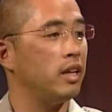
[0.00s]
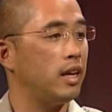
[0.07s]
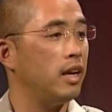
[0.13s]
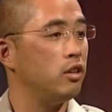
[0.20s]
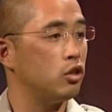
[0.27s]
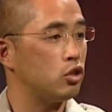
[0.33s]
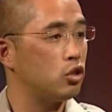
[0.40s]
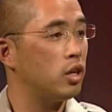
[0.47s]

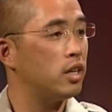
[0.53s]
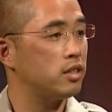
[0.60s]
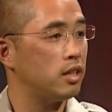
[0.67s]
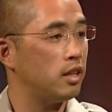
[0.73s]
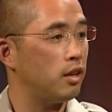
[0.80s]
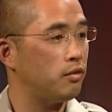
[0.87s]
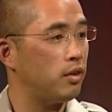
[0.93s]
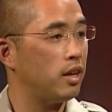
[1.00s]
gain your trust
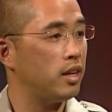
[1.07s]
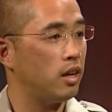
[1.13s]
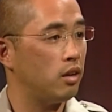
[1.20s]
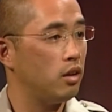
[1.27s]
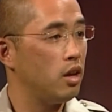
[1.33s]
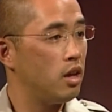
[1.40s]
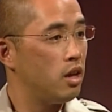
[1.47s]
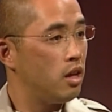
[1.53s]
and they find out
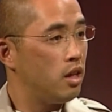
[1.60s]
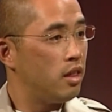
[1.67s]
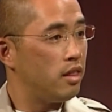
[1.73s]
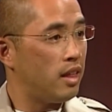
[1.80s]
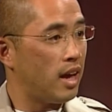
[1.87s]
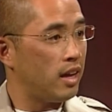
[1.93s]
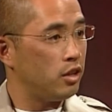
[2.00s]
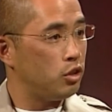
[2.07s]

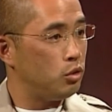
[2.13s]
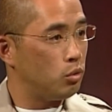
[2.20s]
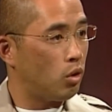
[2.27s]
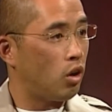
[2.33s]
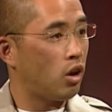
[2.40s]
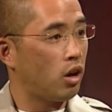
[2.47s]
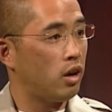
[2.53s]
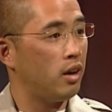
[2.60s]
that you
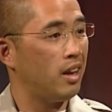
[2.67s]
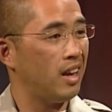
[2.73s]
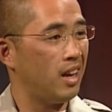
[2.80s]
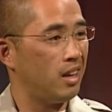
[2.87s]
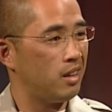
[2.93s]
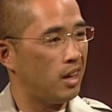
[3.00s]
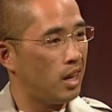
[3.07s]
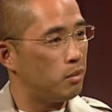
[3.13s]
are
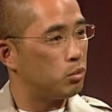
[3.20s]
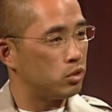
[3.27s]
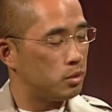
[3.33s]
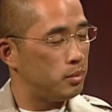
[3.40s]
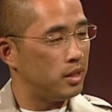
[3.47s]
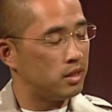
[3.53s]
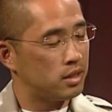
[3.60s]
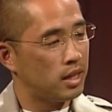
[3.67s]
able to
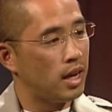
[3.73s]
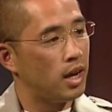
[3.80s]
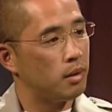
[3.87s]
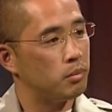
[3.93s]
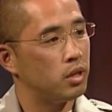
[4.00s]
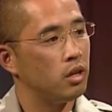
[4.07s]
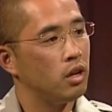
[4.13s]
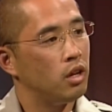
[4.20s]
be
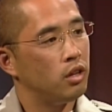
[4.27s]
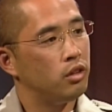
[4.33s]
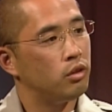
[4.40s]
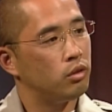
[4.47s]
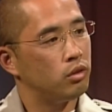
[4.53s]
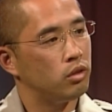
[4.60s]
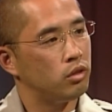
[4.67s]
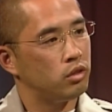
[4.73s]
scammed?
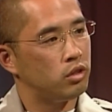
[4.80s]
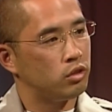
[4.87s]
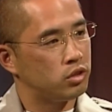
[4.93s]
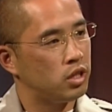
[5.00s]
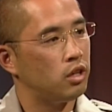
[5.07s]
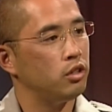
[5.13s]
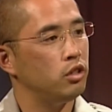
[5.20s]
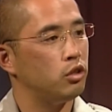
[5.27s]
they'll they'll
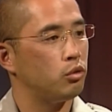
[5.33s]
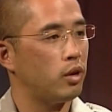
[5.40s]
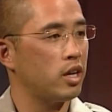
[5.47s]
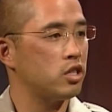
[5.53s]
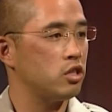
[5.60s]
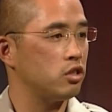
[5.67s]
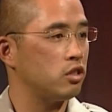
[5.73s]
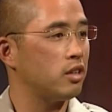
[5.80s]
tell you
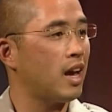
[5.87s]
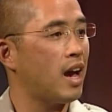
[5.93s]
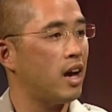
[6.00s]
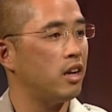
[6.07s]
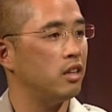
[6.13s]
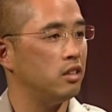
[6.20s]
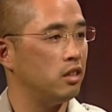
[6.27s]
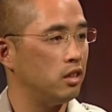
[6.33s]
directions on how
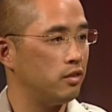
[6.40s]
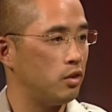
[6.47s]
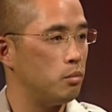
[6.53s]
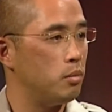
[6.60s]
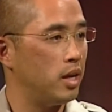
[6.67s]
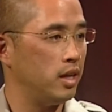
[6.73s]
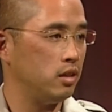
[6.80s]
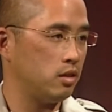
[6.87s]
to deliver
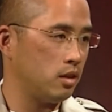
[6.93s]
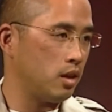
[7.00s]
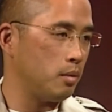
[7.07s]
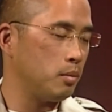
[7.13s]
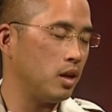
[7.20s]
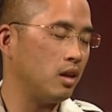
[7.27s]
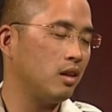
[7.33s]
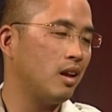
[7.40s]
money to them.
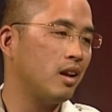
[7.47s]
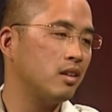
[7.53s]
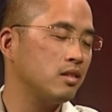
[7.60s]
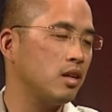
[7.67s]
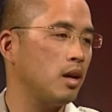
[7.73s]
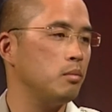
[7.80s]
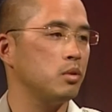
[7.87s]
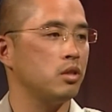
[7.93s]
And a lot of
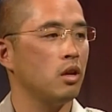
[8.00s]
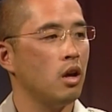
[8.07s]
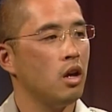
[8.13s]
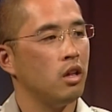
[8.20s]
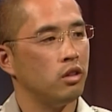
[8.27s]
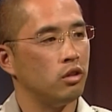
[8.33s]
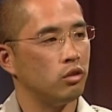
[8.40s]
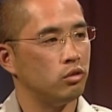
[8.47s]
times
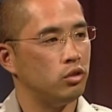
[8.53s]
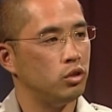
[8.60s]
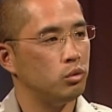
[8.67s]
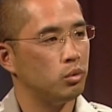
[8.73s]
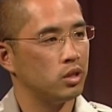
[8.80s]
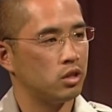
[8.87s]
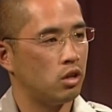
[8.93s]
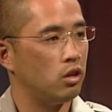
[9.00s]
they'll do
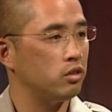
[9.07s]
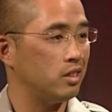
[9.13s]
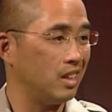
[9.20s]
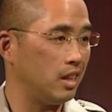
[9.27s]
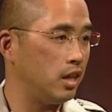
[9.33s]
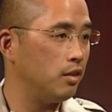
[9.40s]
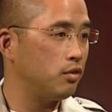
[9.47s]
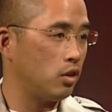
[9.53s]
what's called the
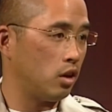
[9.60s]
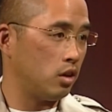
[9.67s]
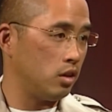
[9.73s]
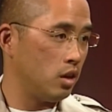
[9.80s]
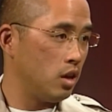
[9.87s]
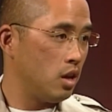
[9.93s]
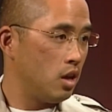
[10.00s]
gift card.